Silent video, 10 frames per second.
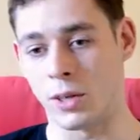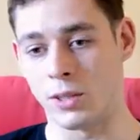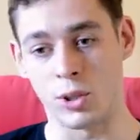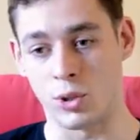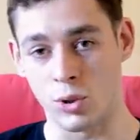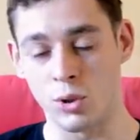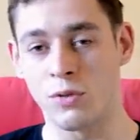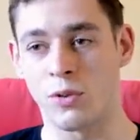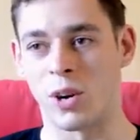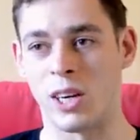It's just too
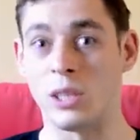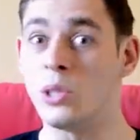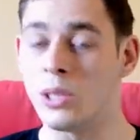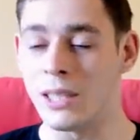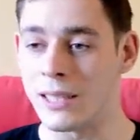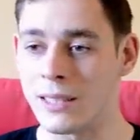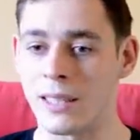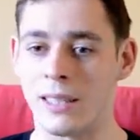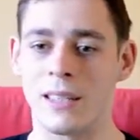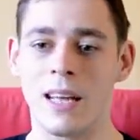foreign, too
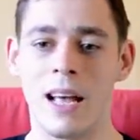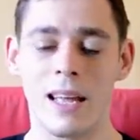distant,